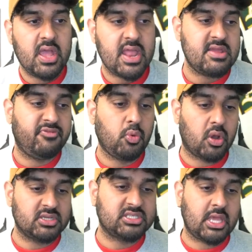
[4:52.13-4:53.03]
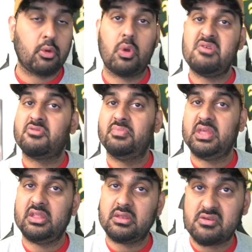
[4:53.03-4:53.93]
And if you want to stay away from
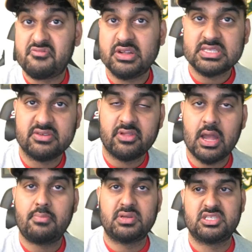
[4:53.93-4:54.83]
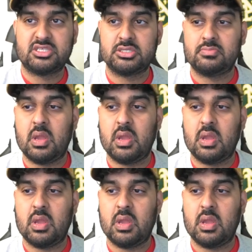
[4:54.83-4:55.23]
the defensive line position,